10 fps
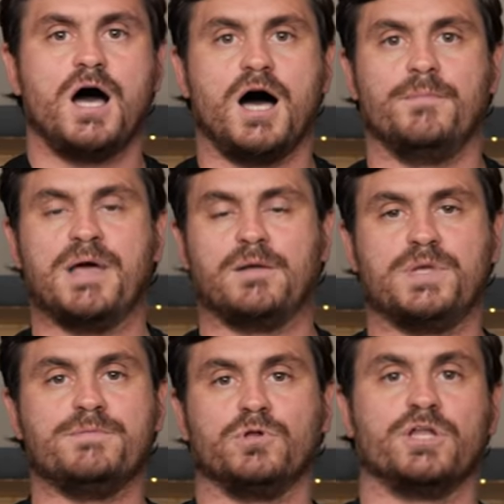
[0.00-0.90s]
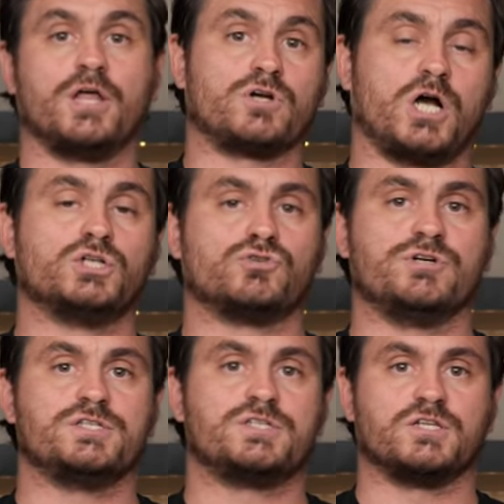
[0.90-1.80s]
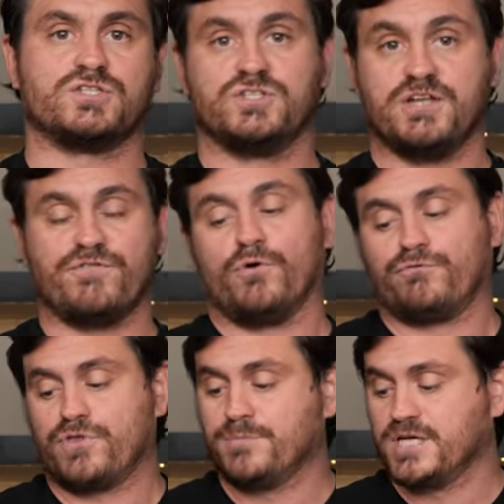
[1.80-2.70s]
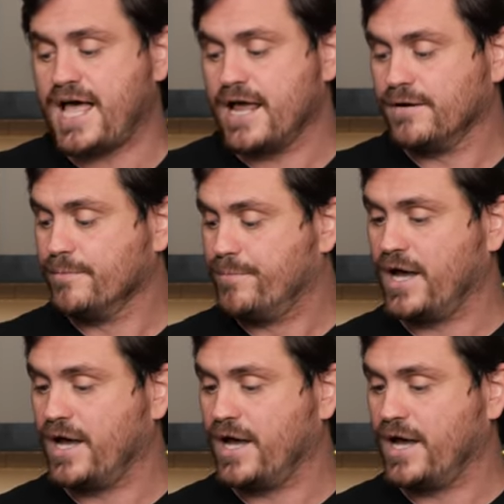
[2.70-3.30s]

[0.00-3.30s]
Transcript: and people in other countries, it's difficult for them to get.